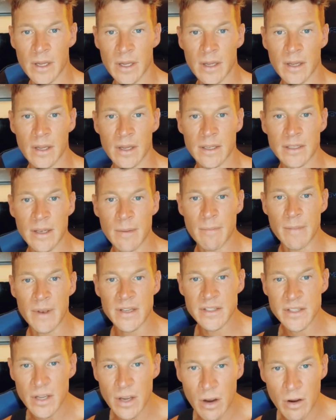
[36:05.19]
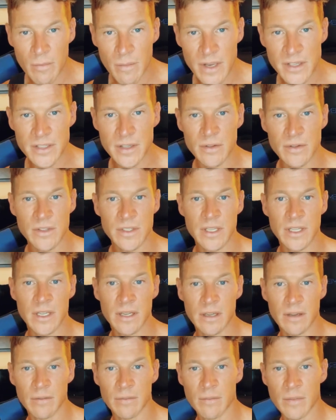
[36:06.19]
Is that Mexico? Mexico City?
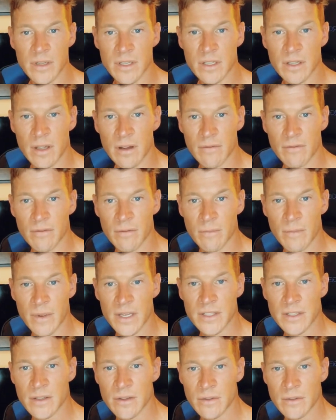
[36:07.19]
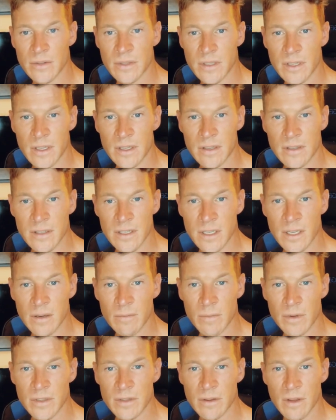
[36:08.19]
Much love from Mexico City.
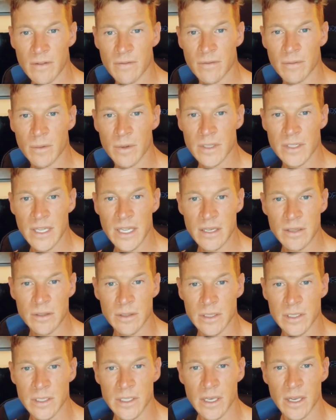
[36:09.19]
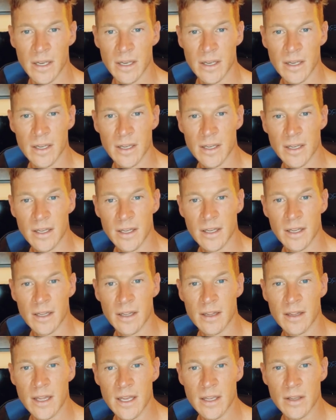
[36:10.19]
Much love from Los Angeles.
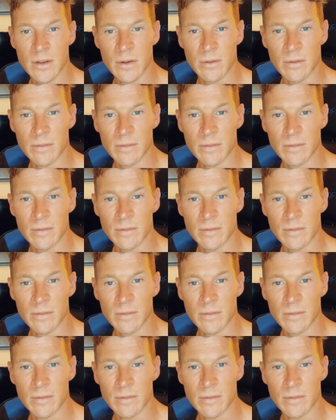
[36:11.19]
Thank you.